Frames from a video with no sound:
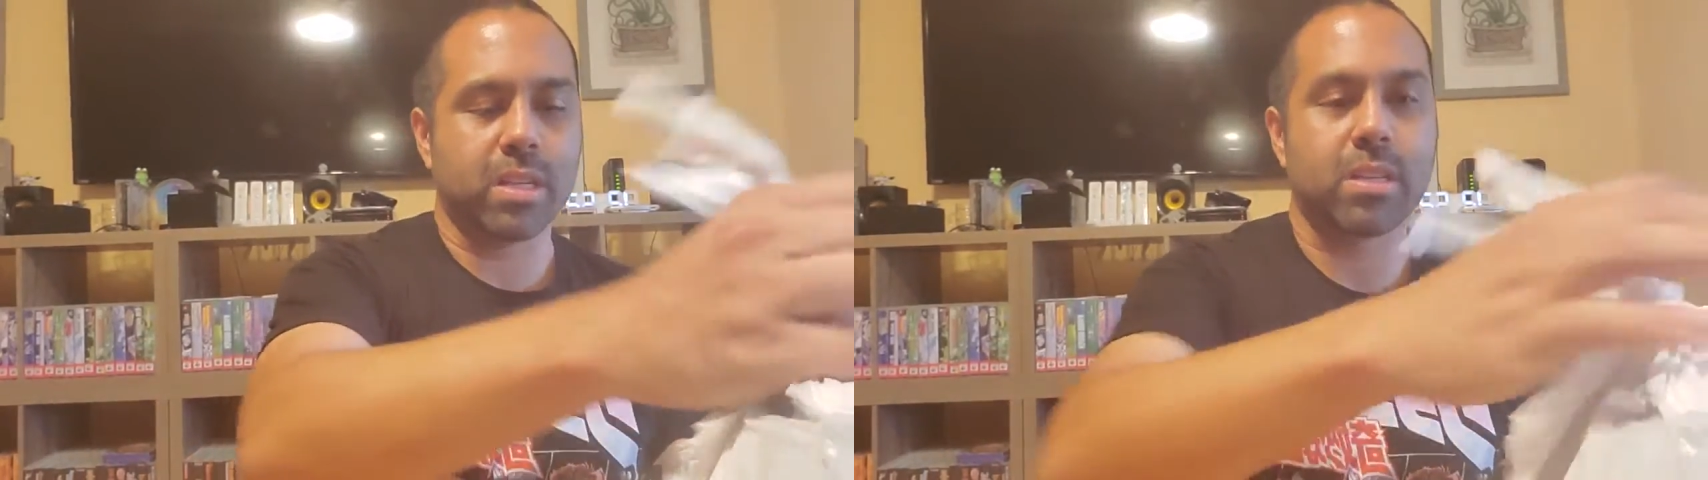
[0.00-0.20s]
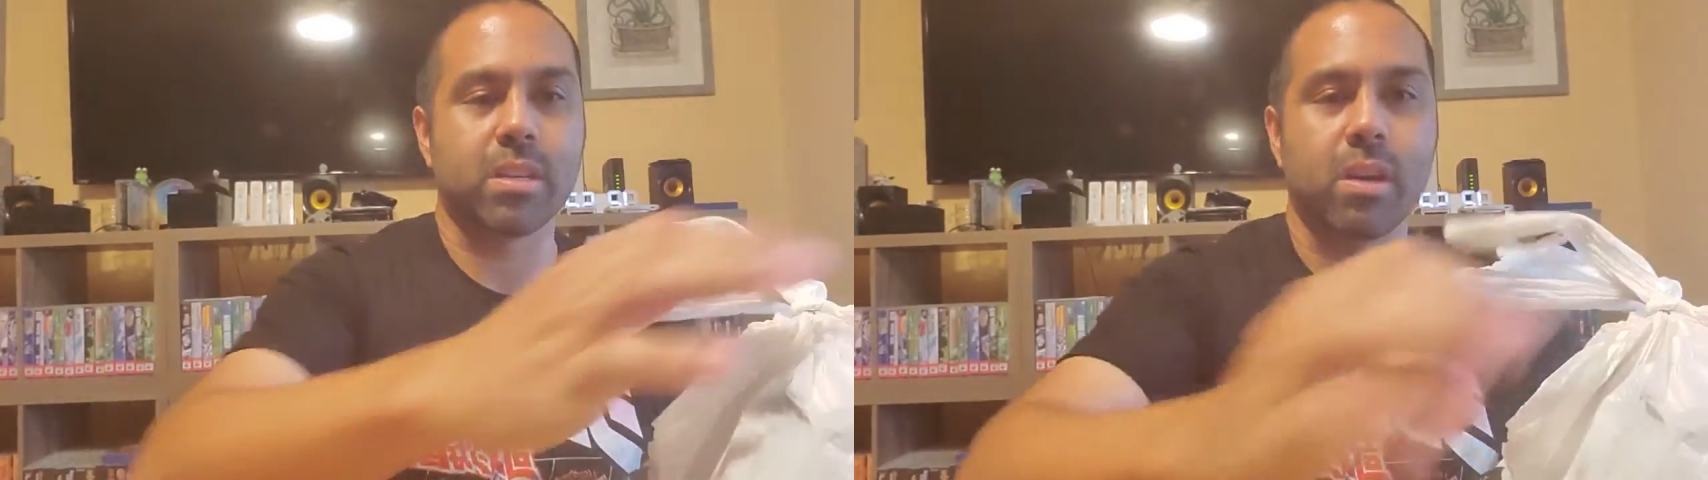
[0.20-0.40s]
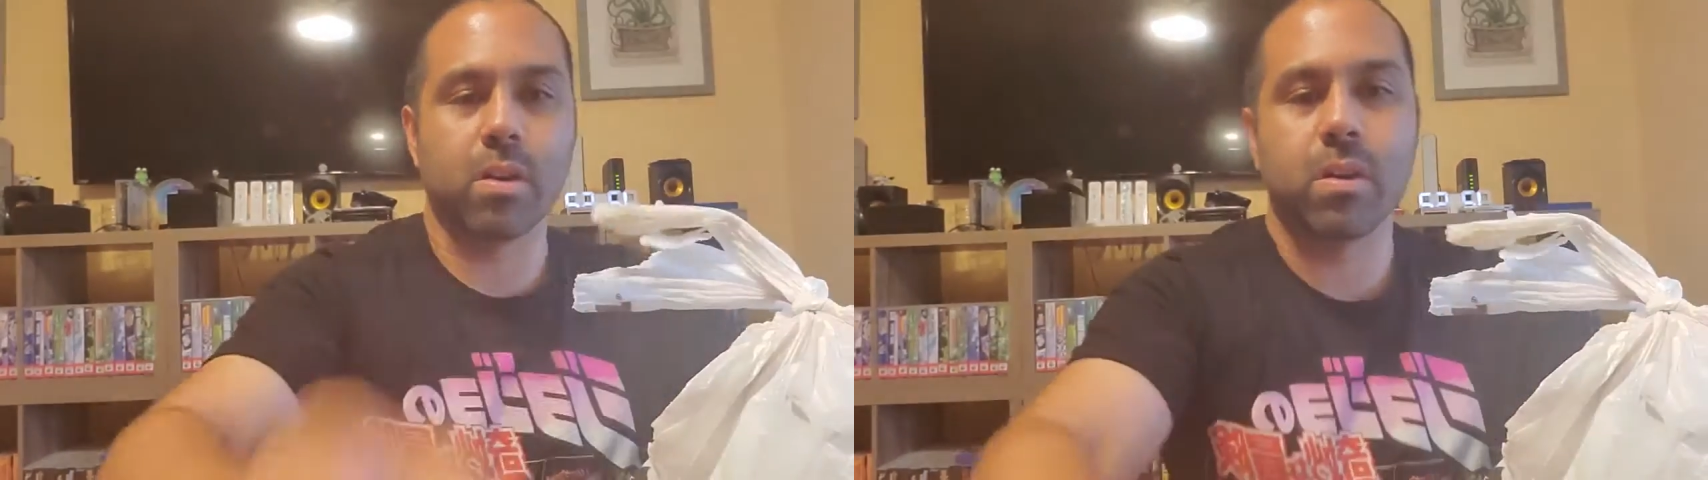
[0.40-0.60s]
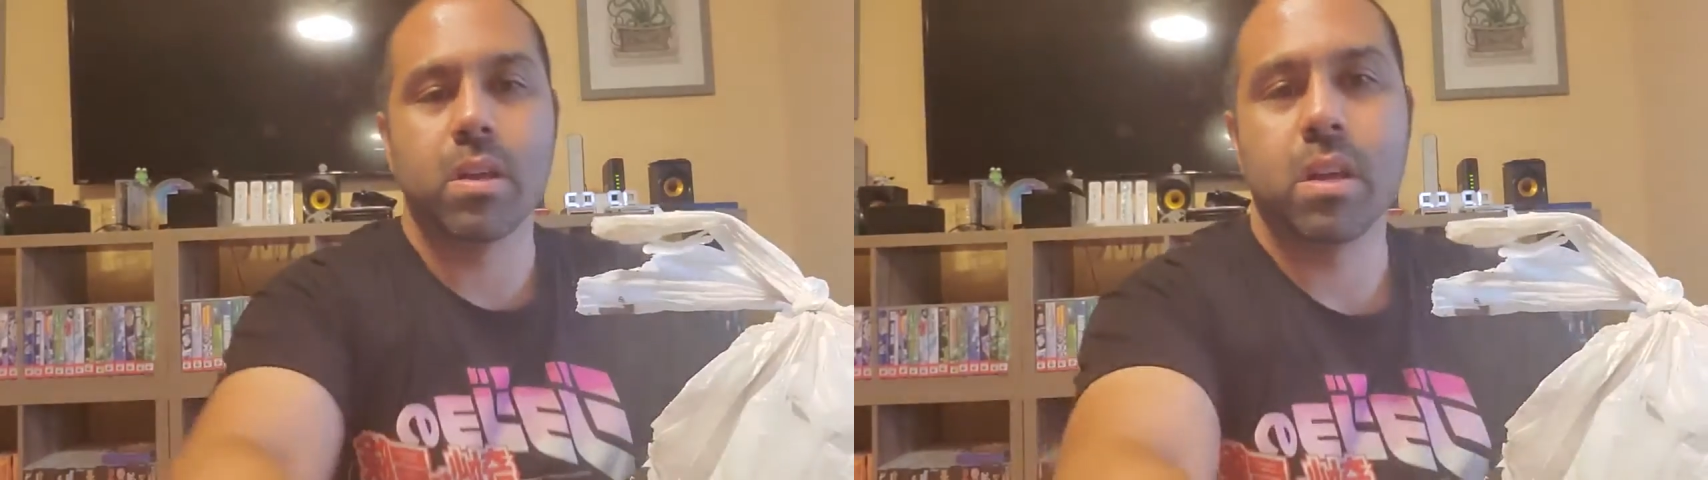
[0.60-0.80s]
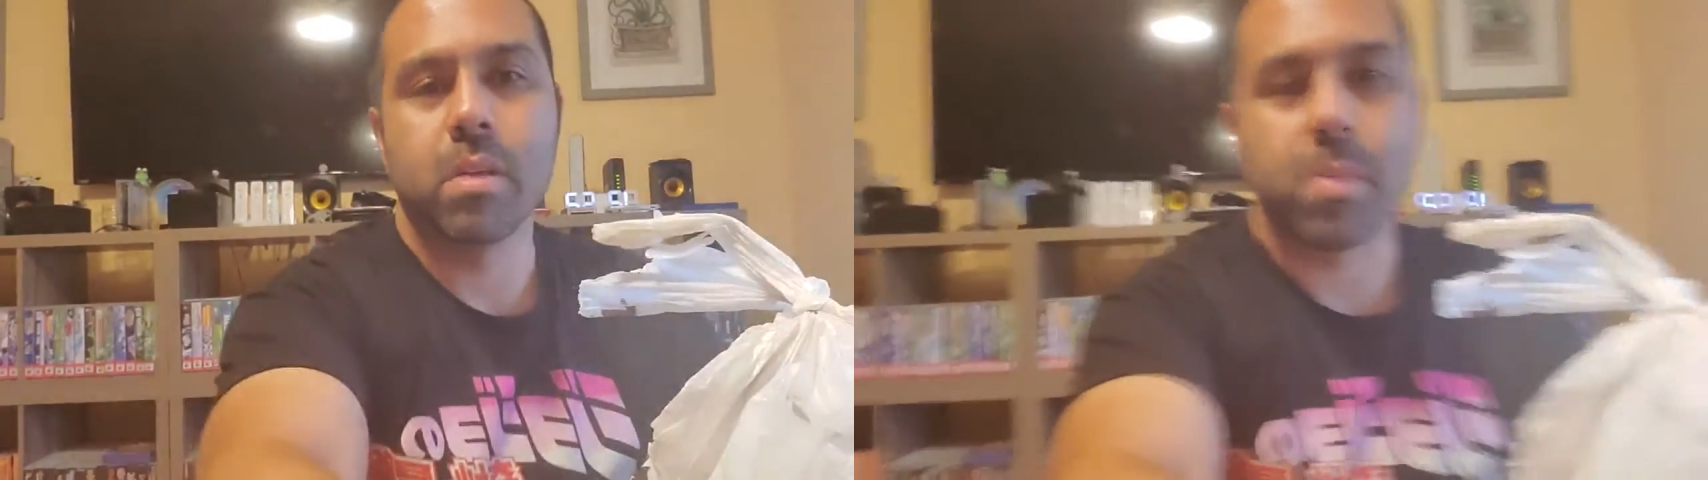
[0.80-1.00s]
So
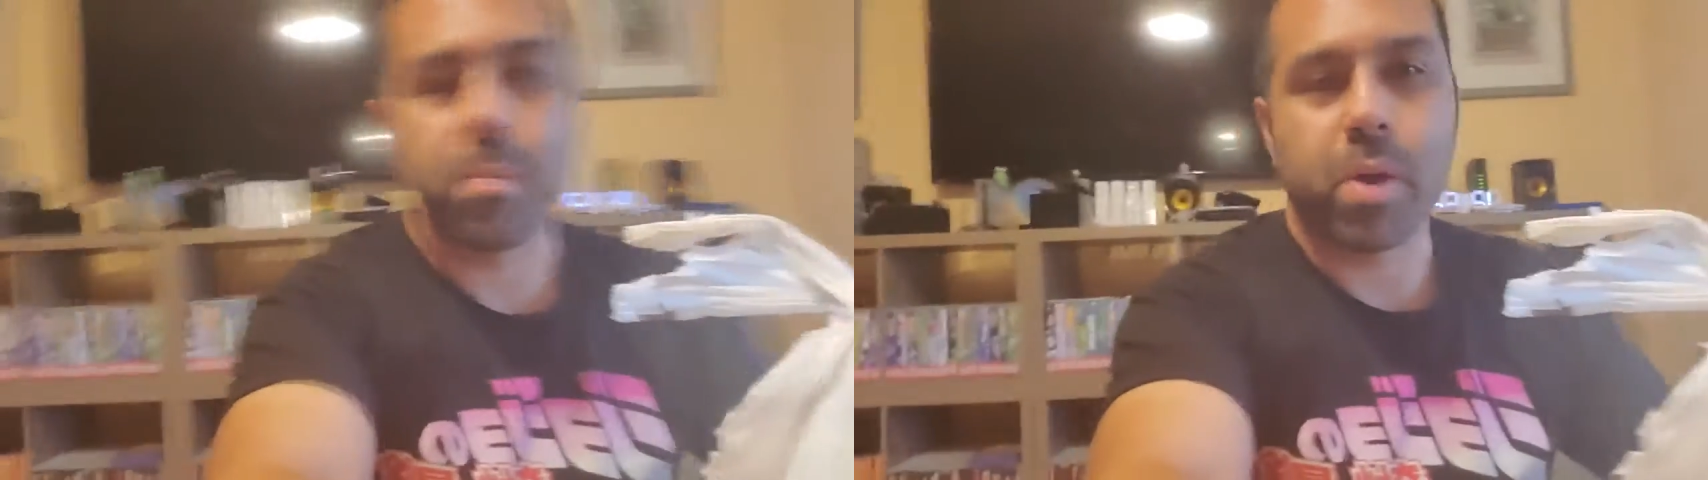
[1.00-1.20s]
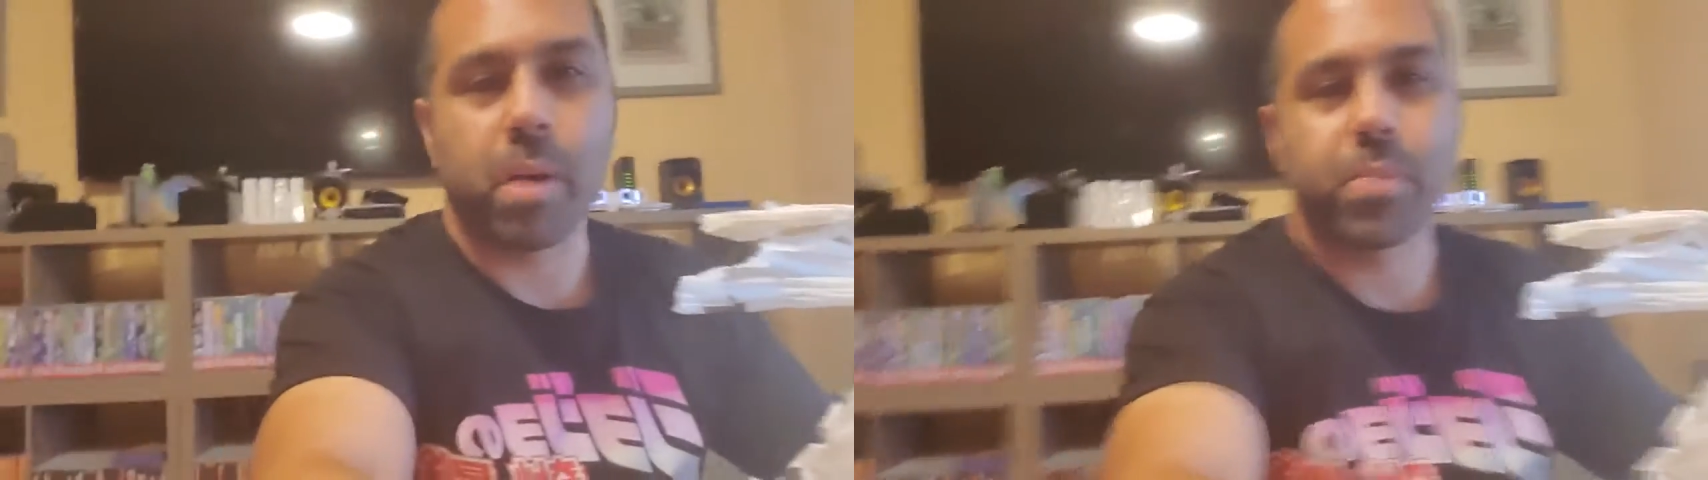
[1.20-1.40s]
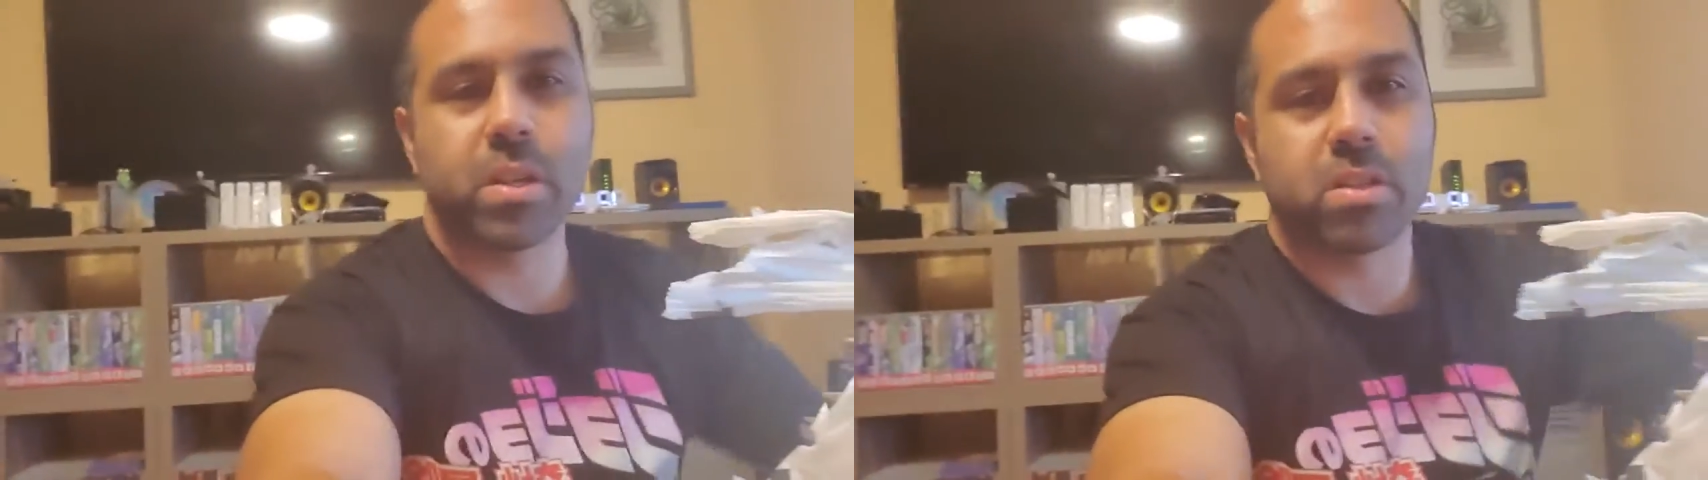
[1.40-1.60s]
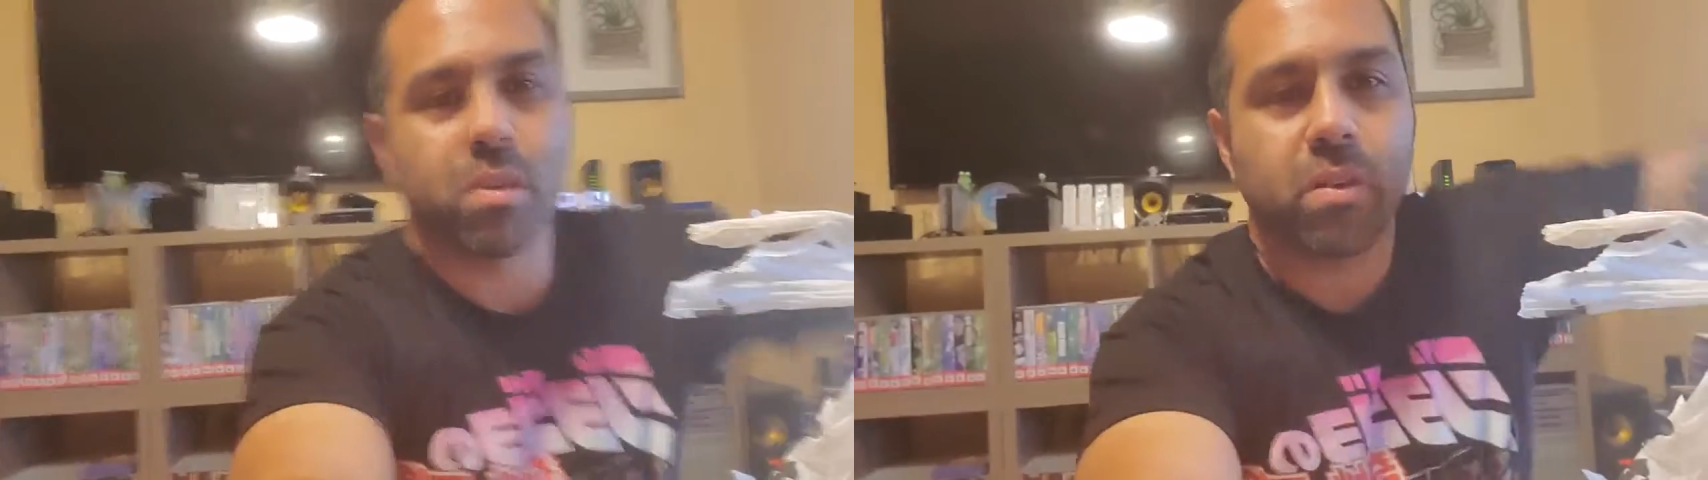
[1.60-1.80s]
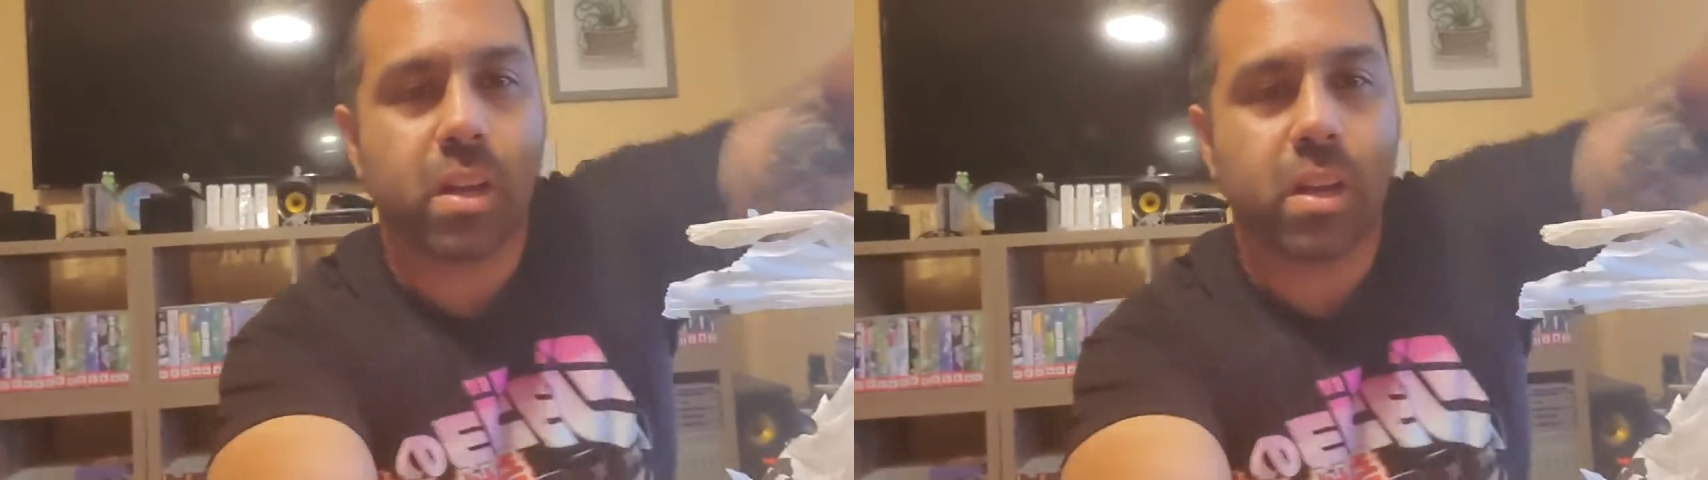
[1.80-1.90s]
we pop this over